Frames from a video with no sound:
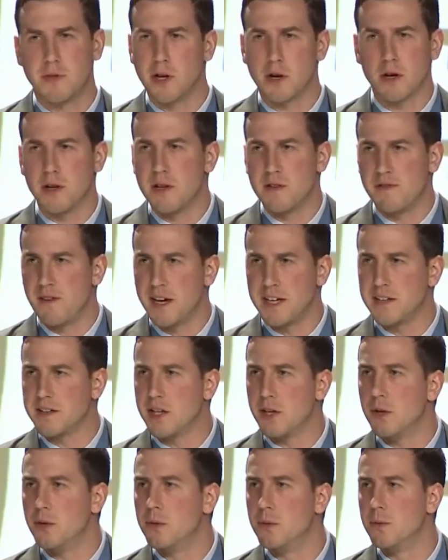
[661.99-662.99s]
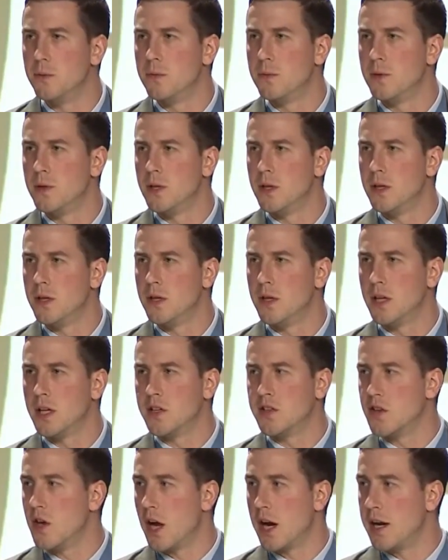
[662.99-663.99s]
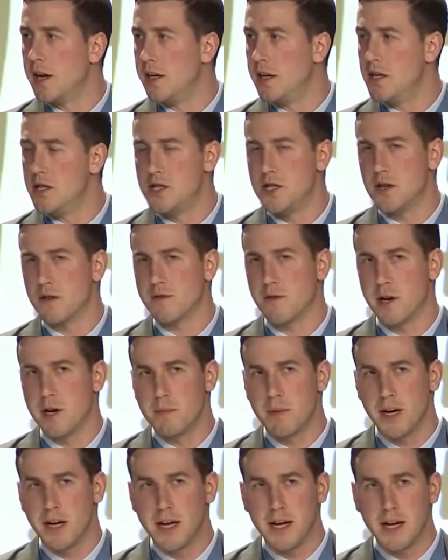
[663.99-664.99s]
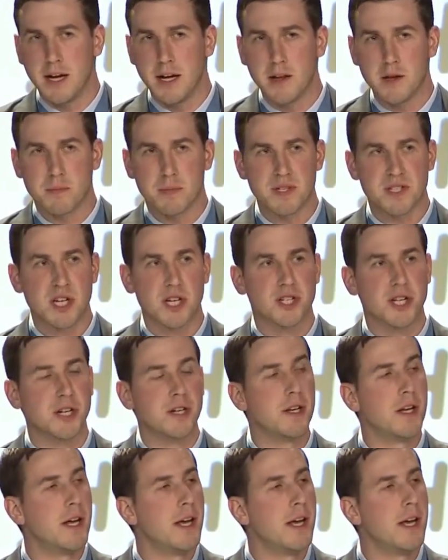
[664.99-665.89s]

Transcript: they're in the fight too. It's not any easier for anybody in any other position.